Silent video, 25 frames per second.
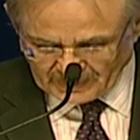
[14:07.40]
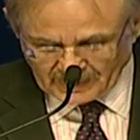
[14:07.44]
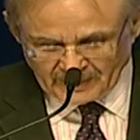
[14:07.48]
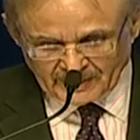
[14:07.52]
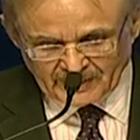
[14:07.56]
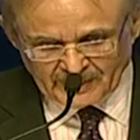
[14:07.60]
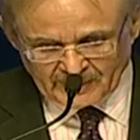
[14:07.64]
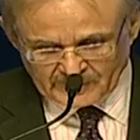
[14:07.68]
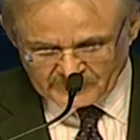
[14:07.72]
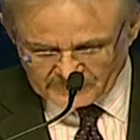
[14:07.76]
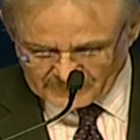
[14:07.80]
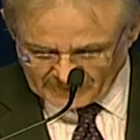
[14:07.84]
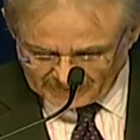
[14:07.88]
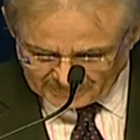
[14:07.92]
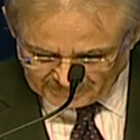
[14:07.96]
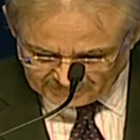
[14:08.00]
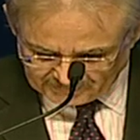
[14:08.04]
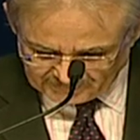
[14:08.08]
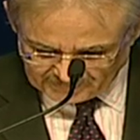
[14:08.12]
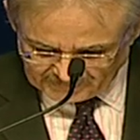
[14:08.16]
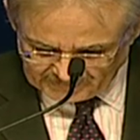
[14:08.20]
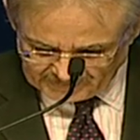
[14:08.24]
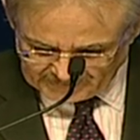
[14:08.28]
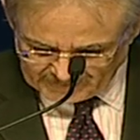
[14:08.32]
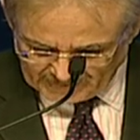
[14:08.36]

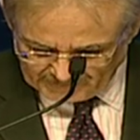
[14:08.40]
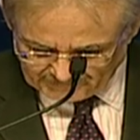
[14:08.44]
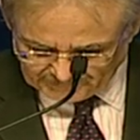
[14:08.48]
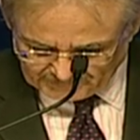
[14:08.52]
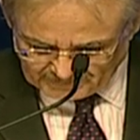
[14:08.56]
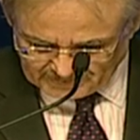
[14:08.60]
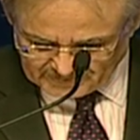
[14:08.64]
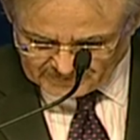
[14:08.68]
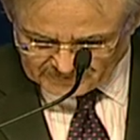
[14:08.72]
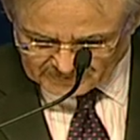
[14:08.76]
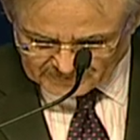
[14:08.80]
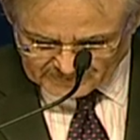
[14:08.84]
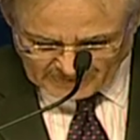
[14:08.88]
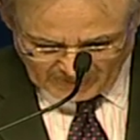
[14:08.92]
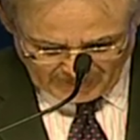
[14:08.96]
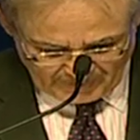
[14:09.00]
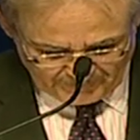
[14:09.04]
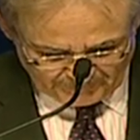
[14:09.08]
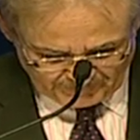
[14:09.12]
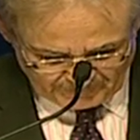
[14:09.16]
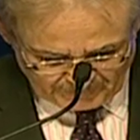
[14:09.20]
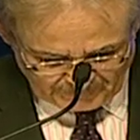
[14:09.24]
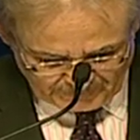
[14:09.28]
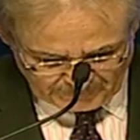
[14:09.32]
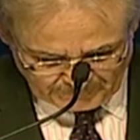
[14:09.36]
sanitary napkins,
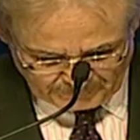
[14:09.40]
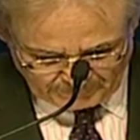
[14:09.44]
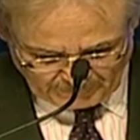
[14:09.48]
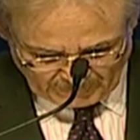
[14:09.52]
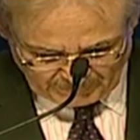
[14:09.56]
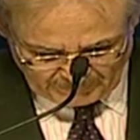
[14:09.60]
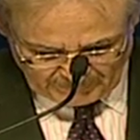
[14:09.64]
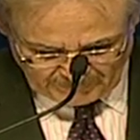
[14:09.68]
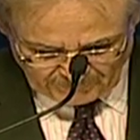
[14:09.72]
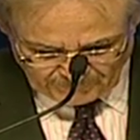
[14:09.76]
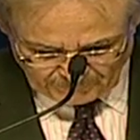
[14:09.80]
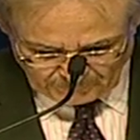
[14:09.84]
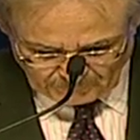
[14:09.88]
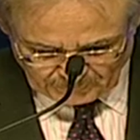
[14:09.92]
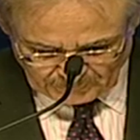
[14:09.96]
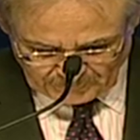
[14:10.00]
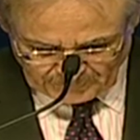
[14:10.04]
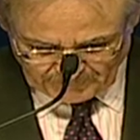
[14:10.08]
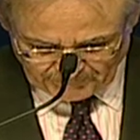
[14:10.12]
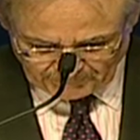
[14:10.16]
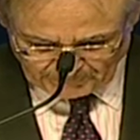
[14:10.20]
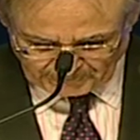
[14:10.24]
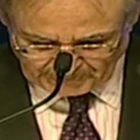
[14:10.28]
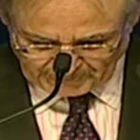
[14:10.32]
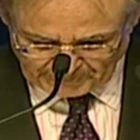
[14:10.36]
diapers, baby food,
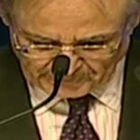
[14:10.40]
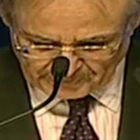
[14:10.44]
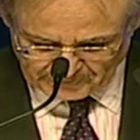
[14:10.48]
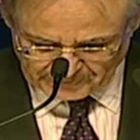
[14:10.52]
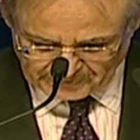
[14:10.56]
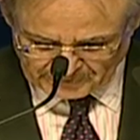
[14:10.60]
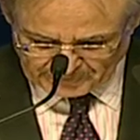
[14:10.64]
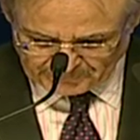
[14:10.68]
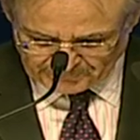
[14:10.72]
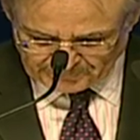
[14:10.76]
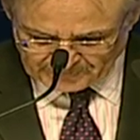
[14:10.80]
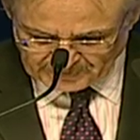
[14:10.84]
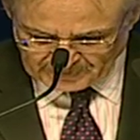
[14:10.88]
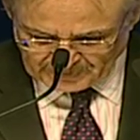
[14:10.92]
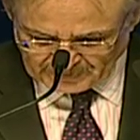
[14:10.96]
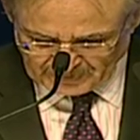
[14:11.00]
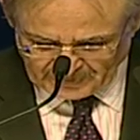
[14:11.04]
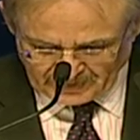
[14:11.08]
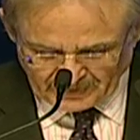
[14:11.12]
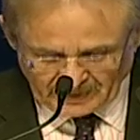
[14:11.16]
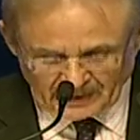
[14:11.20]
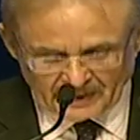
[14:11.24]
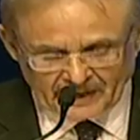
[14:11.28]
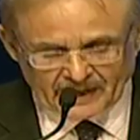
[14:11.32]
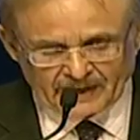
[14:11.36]
potato chips,
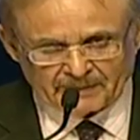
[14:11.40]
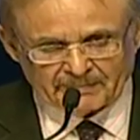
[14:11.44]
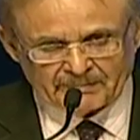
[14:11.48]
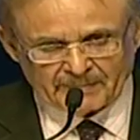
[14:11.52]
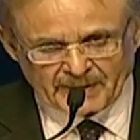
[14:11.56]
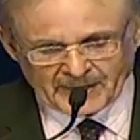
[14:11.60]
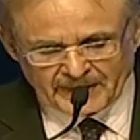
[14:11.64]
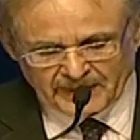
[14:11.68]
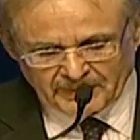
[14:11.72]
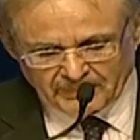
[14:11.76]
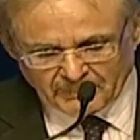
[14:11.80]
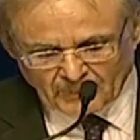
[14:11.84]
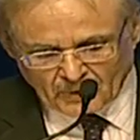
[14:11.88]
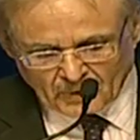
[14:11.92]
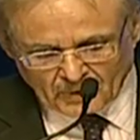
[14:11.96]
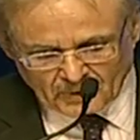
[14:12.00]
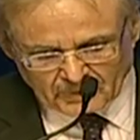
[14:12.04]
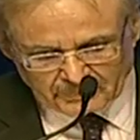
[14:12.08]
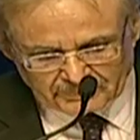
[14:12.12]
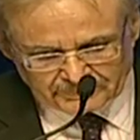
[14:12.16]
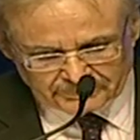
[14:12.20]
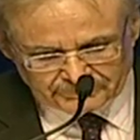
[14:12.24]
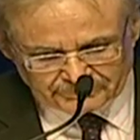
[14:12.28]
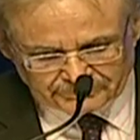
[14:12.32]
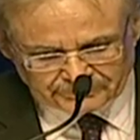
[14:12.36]
and many more.
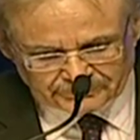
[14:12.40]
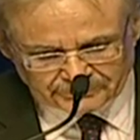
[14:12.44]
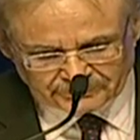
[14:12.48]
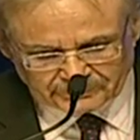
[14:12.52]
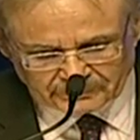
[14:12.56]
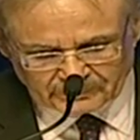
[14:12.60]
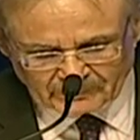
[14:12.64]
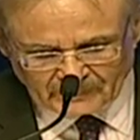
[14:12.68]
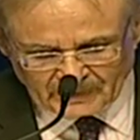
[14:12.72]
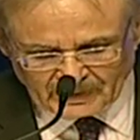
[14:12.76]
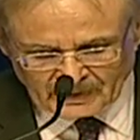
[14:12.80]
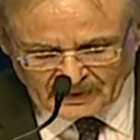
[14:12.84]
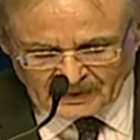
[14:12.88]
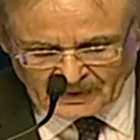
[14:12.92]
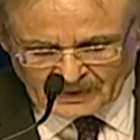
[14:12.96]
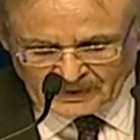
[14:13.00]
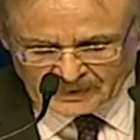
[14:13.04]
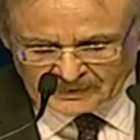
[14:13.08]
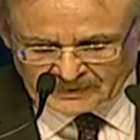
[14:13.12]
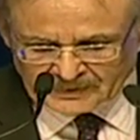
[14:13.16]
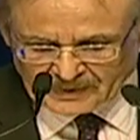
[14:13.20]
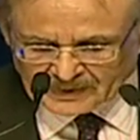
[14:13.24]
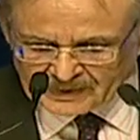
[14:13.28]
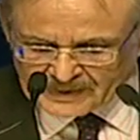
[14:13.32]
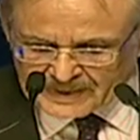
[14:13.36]

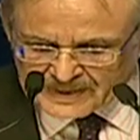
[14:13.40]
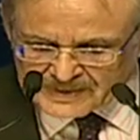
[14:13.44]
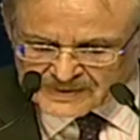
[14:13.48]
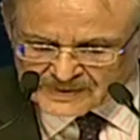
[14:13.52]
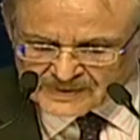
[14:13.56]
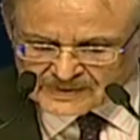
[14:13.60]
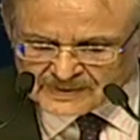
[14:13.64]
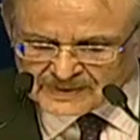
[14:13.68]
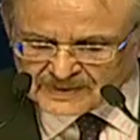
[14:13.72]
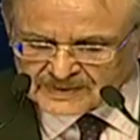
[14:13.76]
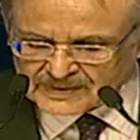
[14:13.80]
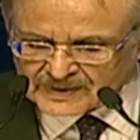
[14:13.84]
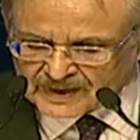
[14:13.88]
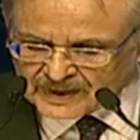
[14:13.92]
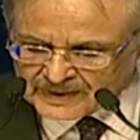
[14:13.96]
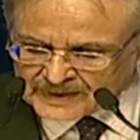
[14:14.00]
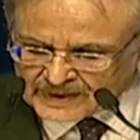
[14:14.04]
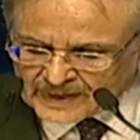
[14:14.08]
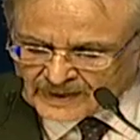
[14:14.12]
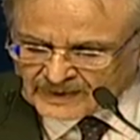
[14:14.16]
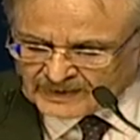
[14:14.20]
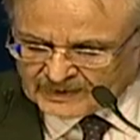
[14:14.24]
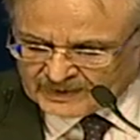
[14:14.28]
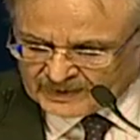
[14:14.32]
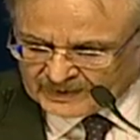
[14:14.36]
The list is
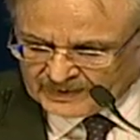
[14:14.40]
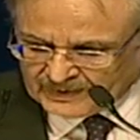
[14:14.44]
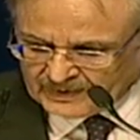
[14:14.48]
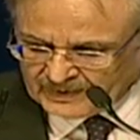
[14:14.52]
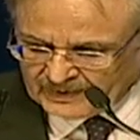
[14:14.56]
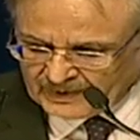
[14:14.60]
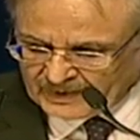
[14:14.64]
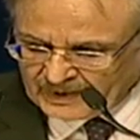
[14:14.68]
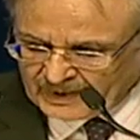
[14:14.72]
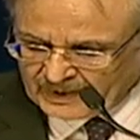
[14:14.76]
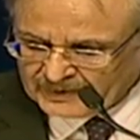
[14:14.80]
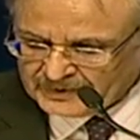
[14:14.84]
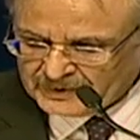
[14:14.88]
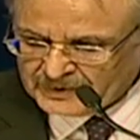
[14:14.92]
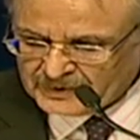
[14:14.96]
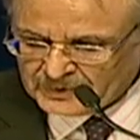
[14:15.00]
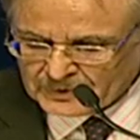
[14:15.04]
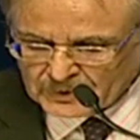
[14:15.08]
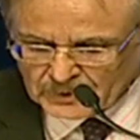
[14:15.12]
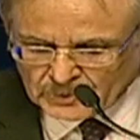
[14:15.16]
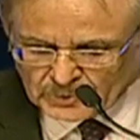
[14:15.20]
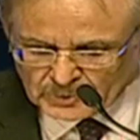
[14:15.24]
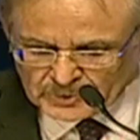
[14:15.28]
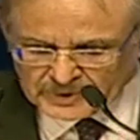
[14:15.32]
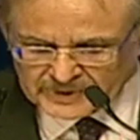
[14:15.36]
unending and
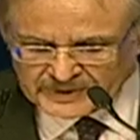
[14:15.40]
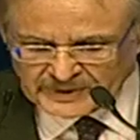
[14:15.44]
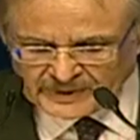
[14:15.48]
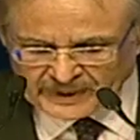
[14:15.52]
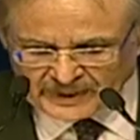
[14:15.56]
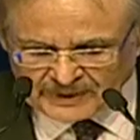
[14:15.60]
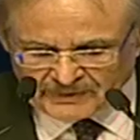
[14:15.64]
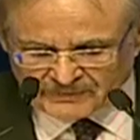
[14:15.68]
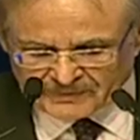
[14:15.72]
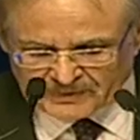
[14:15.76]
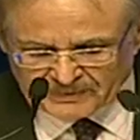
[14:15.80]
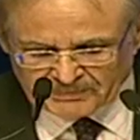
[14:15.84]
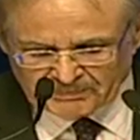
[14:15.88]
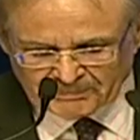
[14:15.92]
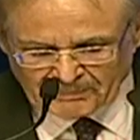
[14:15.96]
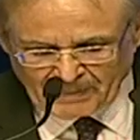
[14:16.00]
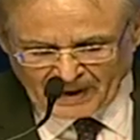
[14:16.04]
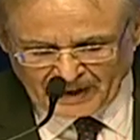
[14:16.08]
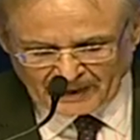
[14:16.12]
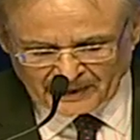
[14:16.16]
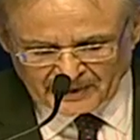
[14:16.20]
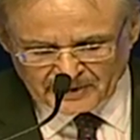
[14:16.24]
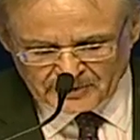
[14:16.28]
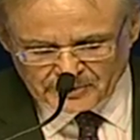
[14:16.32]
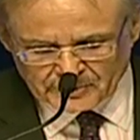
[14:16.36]
includes even
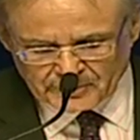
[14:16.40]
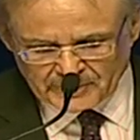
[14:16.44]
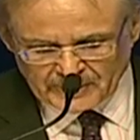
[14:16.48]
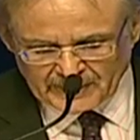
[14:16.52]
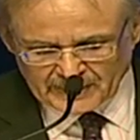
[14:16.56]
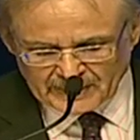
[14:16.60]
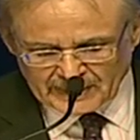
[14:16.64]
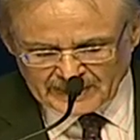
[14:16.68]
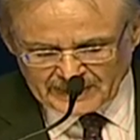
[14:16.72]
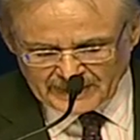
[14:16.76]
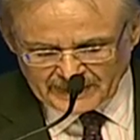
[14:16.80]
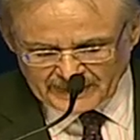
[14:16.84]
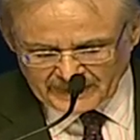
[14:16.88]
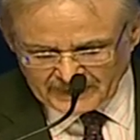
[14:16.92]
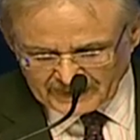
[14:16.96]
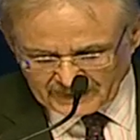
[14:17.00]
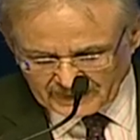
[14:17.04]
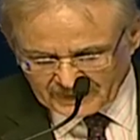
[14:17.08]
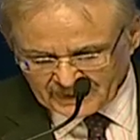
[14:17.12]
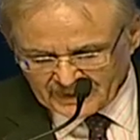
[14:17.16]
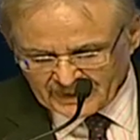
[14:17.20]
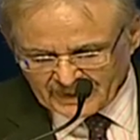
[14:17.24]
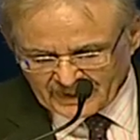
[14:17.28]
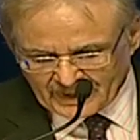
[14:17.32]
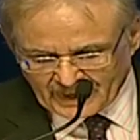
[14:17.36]
packaged idli
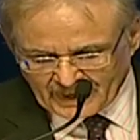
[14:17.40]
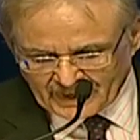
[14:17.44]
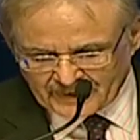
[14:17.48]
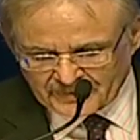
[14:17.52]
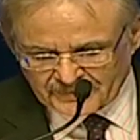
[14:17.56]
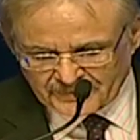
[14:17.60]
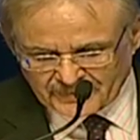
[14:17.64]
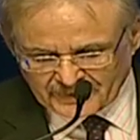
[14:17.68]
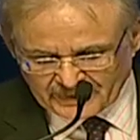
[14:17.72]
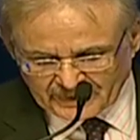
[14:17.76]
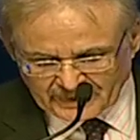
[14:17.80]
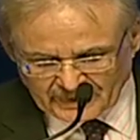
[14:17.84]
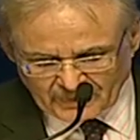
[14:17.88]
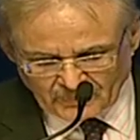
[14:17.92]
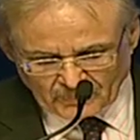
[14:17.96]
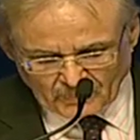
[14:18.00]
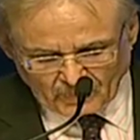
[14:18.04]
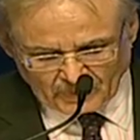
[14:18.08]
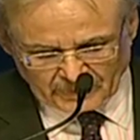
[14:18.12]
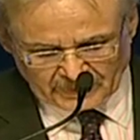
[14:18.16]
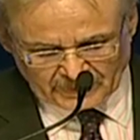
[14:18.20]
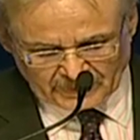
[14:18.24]
and drinking water.